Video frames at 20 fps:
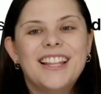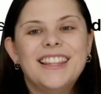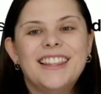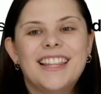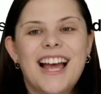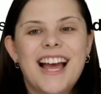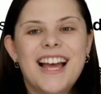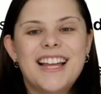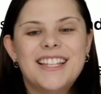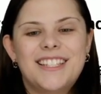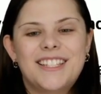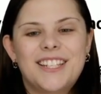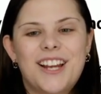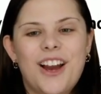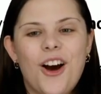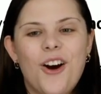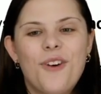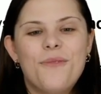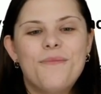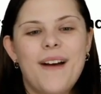let's
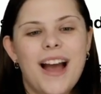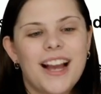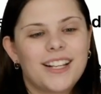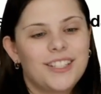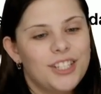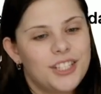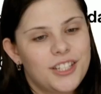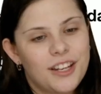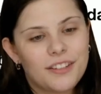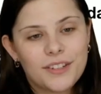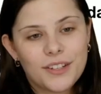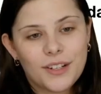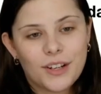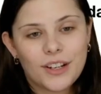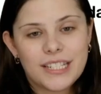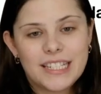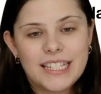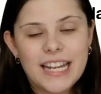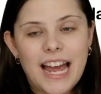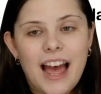go back to
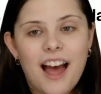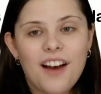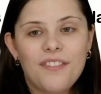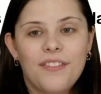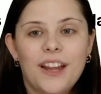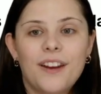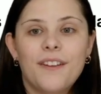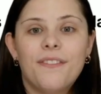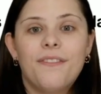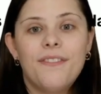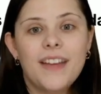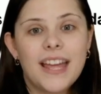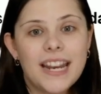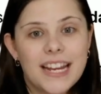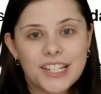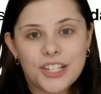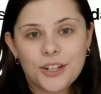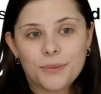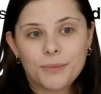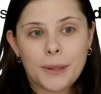CFT.dev and
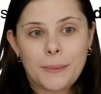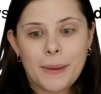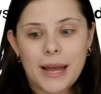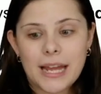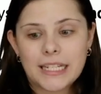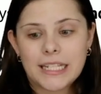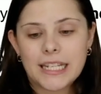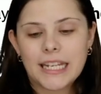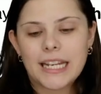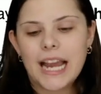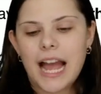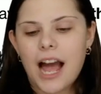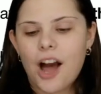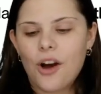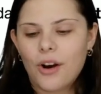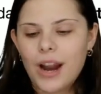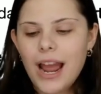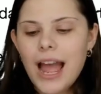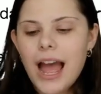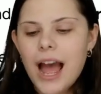finish implementing
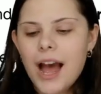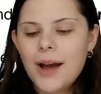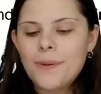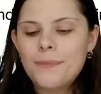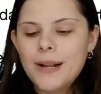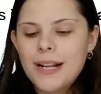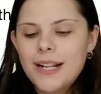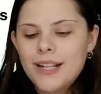our app